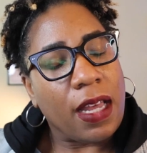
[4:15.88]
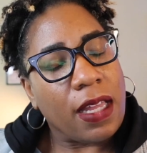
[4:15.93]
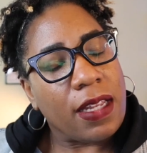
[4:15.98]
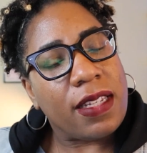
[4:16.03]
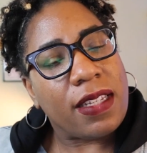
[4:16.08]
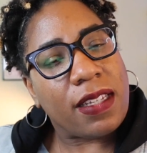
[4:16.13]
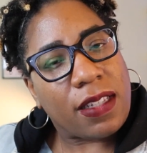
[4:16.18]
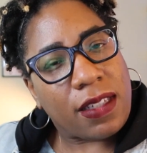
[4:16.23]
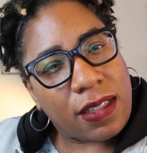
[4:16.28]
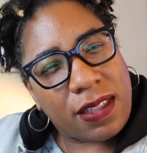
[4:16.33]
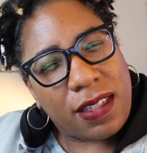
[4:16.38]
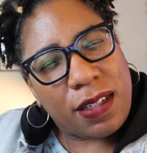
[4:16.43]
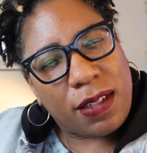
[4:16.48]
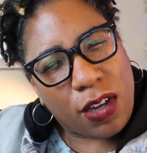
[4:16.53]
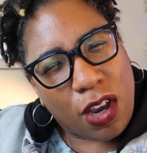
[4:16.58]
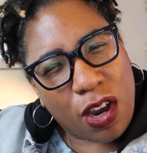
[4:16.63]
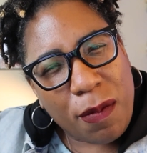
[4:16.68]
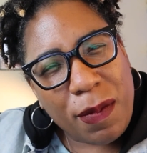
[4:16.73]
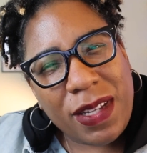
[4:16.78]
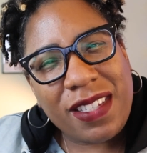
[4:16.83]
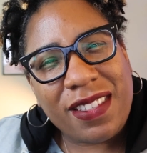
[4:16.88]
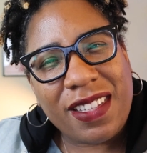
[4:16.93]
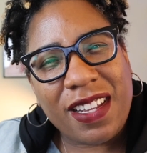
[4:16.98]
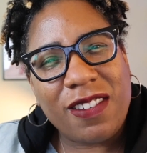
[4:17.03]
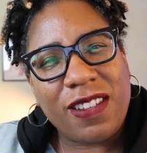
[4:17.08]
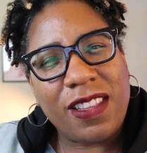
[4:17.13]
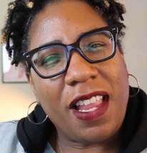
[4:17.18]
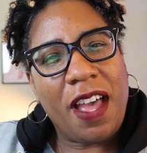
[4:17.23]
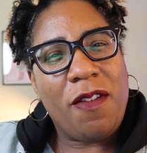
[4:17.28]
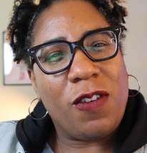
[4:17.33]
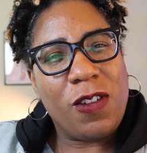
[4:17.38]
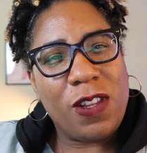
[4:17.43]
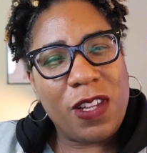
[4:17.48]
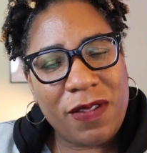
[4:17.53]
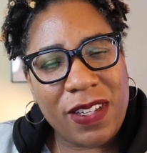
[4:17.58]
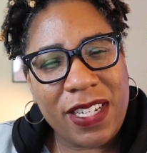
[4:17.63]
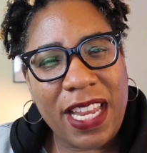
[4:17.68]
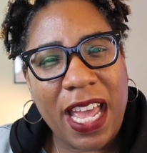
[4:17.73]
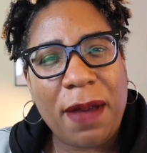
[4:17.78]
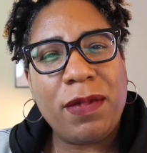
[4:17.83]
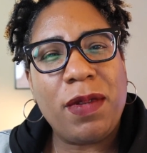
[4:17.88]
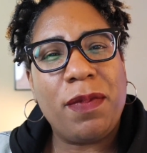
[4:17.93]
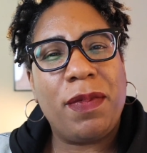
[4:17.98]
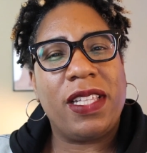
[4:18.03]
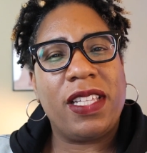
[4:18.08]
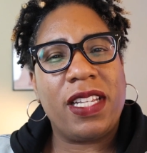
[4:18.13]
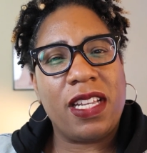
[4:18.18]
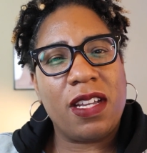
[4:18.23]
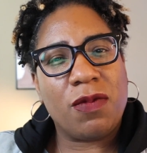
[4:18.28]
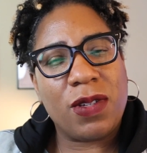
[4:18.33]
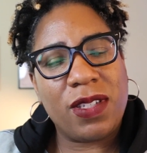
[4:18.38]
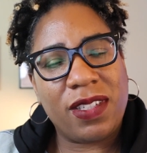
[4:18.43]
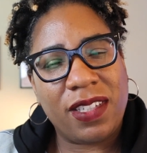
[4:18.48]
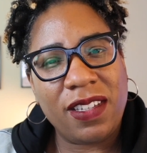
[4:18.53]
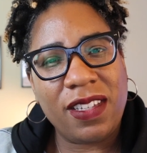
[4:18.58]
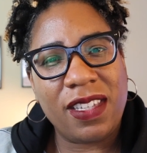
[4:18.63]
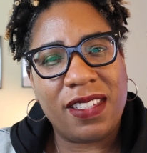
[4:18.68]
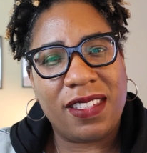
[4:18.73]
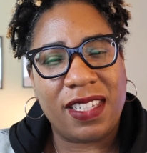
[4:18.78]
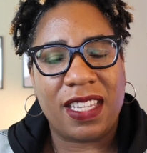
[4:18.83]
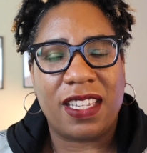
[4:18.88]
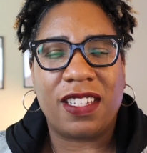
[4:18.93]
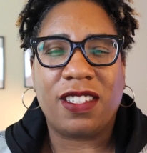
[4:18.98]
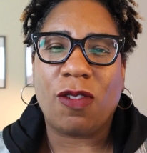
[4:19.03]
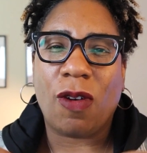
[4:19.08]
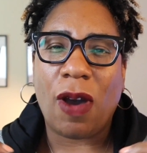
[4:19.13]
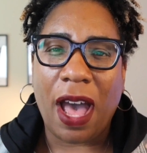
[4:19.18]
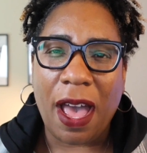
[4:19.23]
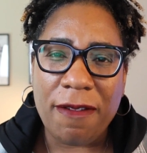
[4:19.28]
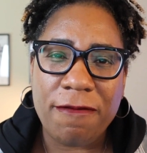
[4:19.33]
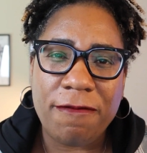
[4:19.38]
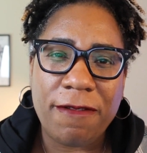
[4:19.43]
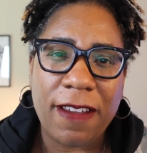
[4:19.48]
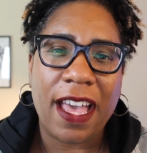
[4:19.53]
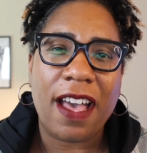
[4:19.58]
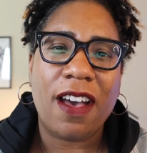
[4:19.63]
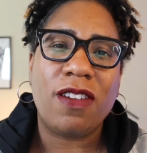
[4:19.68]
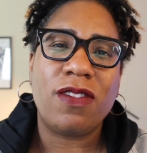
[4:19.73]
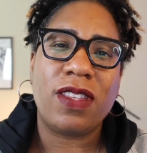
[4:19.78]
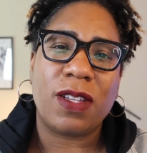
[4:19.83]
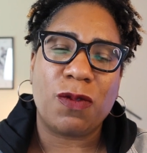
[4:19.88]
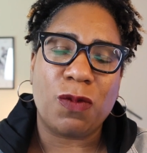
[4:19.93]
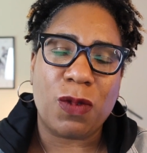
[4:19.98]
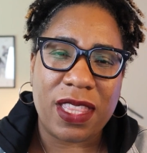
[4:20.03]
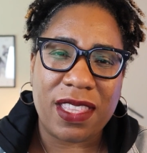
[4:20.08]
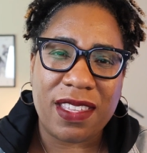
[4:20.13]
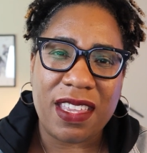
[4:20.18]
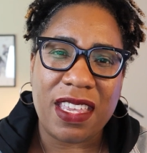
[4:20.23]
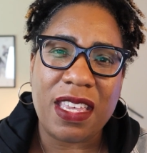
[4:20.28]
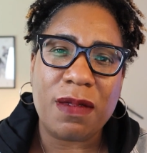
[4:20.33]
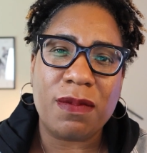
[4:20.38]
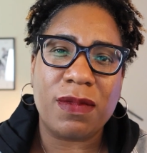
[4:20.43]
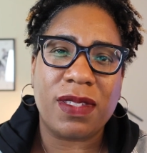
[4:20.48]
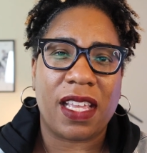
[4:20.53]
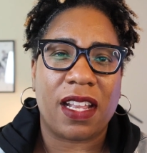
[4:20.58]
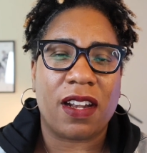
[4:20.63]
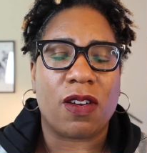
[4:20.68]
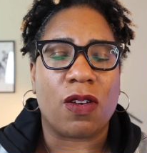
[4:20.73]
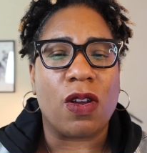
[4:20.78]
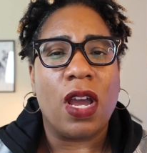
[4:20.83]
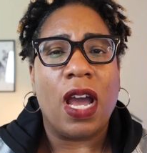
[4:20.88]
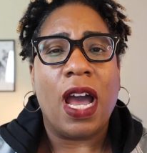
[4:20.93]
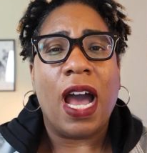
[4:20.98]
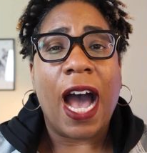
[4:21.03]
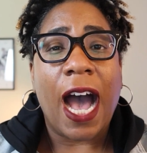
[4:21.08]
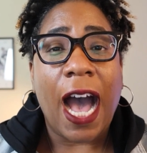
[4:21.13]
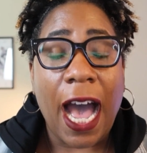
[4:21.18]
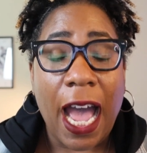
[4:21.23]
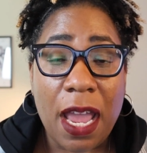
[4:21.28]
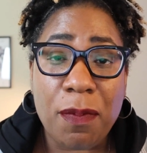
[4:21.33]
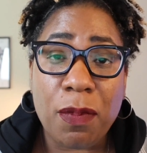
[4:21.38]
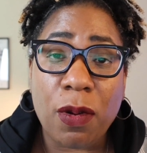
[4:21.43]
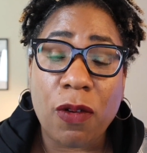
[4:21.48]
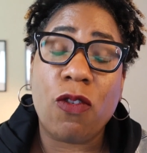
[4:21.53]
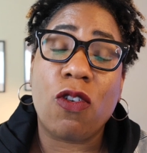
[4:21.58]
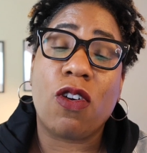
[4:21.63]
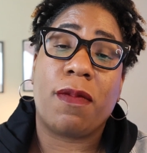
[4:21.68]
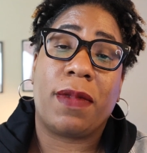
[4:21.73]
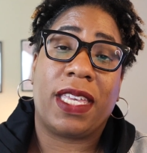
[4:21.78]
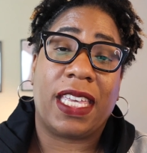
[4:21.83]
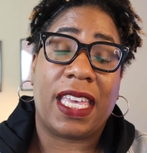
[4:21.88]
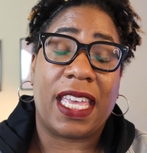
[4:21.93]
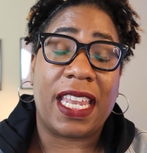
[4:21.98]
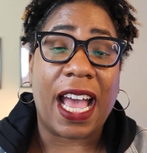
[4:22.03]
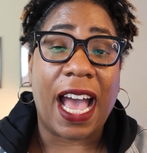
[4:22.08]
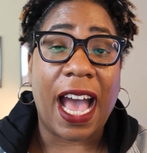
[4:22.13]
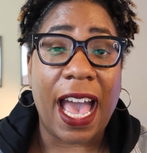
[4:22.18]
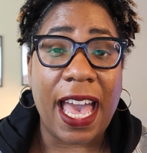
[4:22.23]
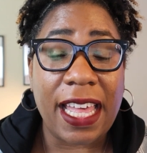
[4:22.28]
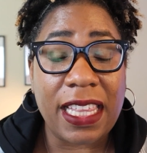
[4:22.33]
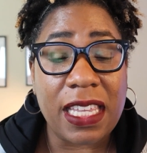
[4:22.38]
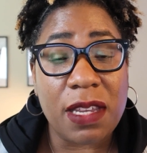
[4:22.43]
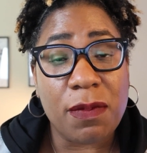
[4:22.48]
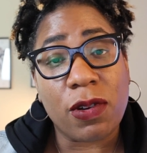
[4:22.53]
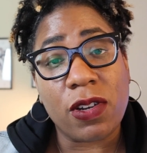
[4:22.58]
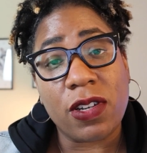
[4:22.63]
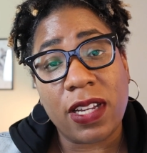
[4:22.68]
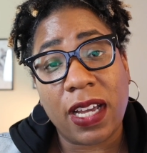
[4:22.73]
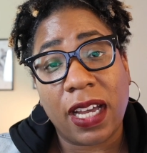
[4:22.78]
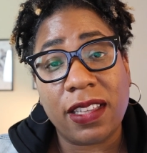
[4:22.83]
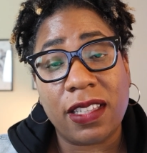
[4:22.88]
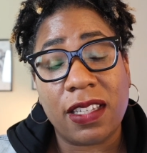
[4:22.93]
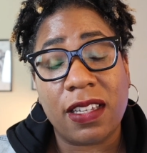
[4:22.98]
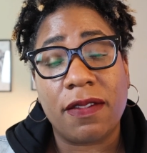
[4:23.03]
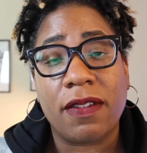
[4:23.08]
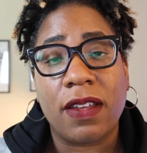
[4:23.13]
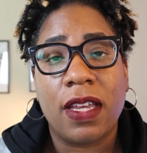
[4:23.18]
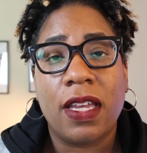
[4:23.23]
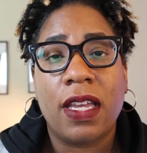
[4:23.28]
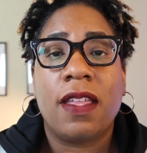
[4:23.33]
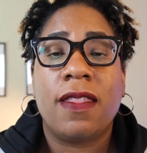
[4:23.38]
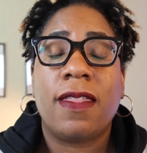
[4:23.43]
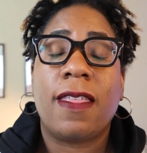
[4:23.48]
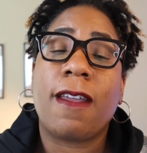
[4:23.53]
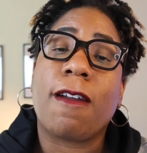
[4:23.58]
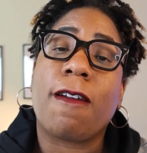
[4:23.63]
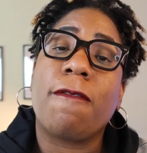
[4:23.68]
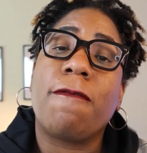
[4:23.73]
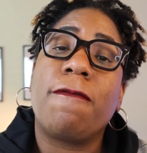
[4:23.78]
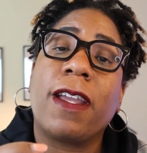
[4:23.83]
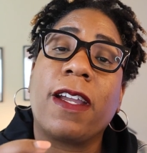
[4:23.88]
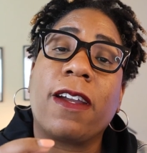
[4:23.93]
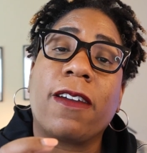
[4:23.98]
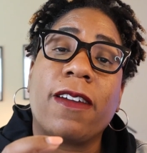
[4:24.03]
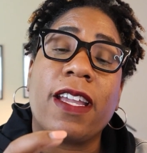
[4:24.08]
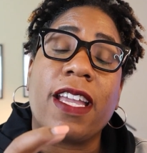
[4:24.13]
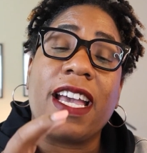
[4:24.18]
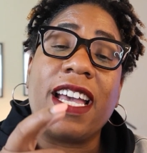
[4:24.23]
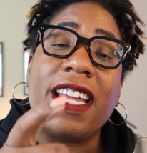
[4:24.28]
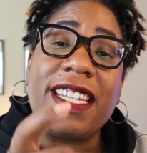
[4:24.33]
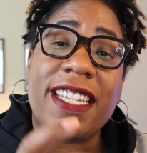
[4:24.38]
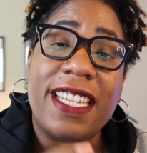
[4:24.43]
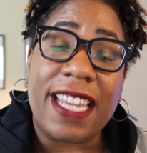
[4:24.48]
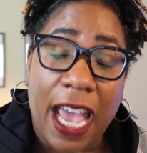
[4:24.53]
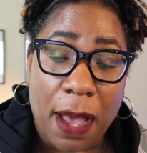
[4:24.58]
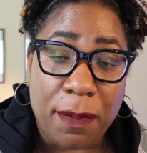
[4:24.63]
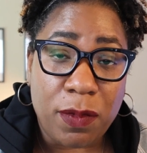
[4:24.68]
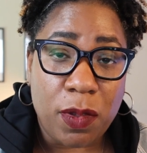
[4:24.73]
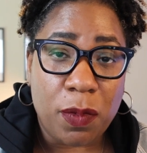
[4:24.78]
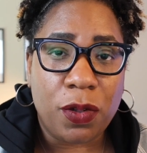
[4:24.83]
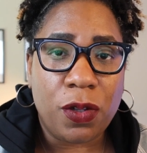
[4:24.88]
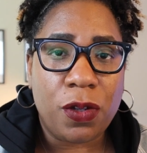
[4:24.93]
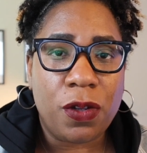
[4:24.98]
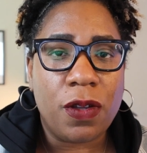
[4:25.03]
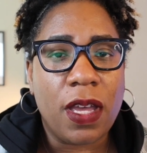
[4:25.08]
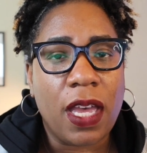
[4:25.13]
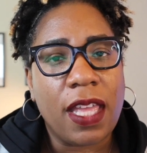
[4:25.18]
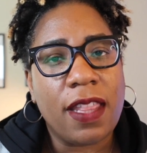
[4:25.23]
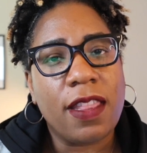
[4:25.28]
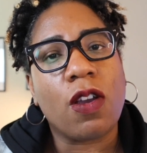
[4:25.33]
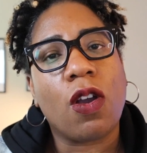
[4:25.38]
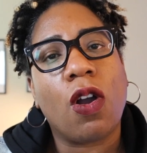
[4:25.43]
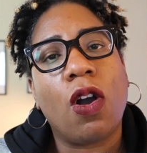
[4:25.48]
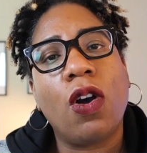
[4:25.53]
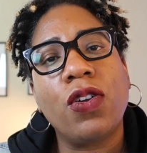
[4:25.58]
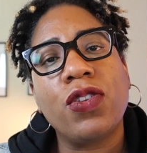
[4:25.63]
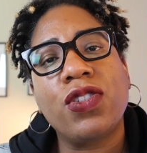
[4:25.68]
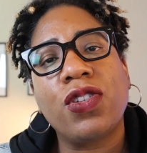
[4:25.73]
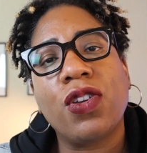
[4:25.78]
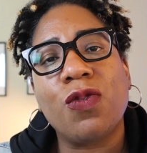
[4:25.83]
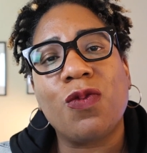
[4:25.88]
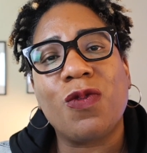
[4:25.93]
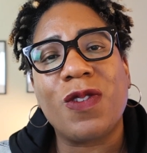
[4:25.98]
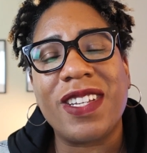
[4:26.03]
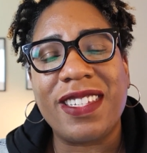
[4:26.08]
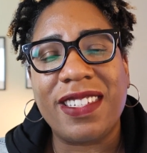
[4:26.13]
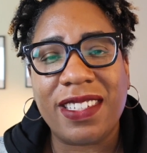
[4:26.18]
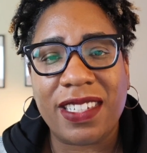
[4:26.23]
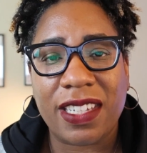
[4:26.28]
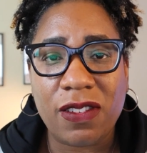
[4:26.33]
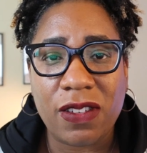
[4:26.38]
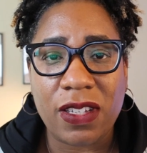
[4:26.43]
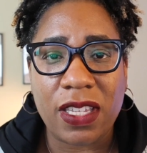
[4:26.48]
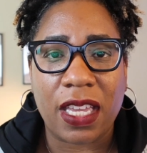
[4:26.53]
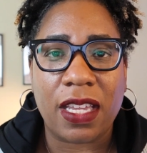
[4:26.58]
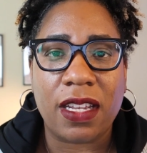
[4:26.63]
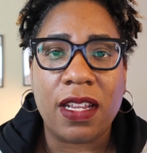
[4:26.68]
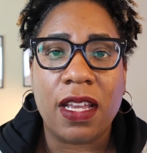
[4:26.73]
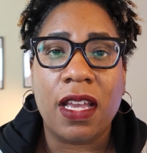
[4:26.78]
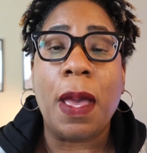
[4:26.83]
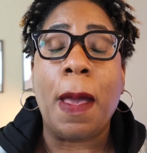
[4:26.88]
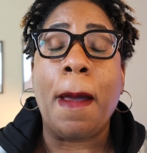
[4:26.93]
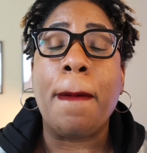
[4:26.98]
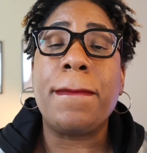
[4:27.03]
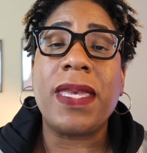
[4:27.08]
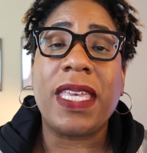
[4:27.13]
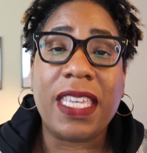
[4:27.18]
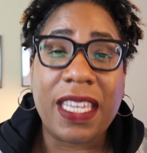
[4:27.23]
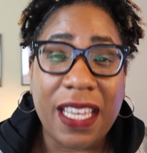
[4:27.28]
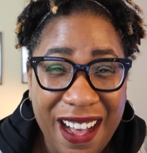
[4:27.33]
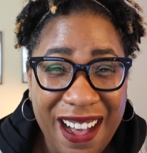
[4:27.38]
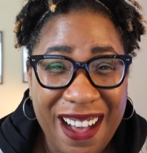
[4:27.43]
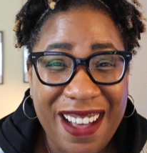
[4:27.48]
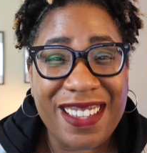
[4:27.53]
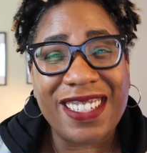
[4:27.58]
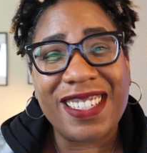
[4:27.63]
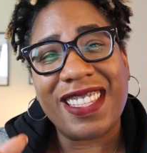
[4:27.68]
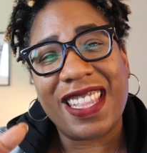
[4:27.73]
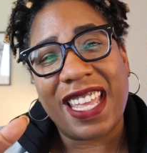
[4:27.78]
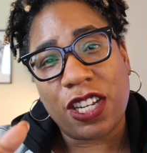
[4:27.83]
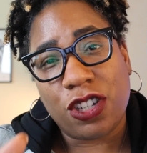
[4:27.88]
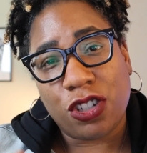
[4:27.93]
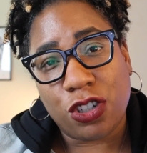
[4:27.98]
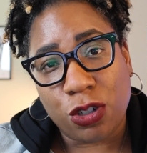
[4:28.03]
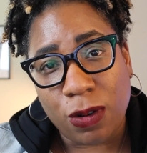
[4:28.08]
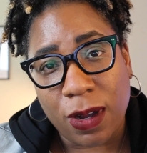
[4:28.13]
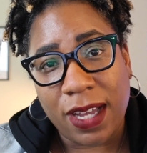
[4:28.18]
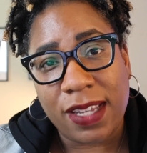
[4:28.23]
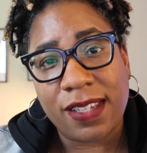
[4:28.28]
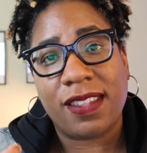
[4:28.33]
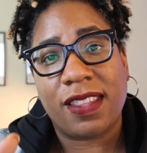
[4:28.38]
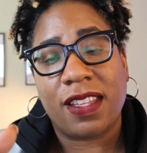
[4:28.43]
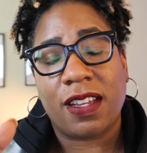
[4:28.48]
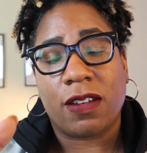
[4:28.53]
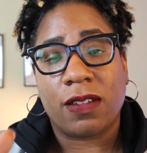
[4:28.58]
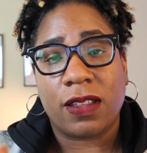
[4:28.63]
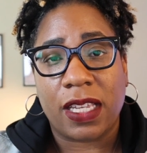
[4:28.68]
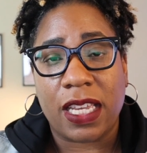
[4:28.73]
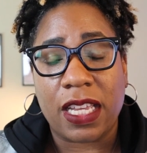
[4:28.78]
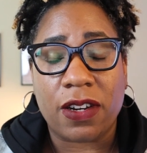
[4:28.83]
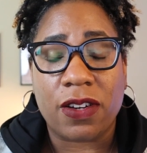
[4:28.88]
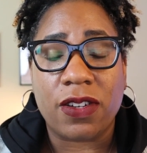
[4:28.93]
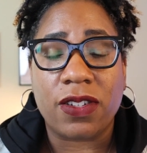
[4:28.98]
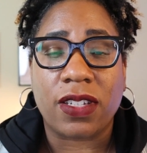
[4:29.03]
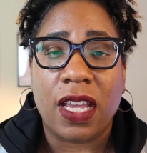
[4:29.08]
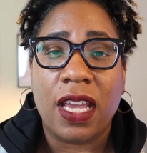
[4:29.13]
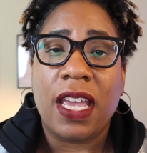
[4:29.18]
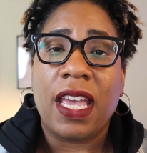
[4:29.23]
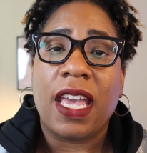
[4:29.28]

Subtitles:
determines their level of adaptability and resiliency. And so I found with teams that are high performing and highly productive, they are very adaptable and they're also resilient because they trust their leaders.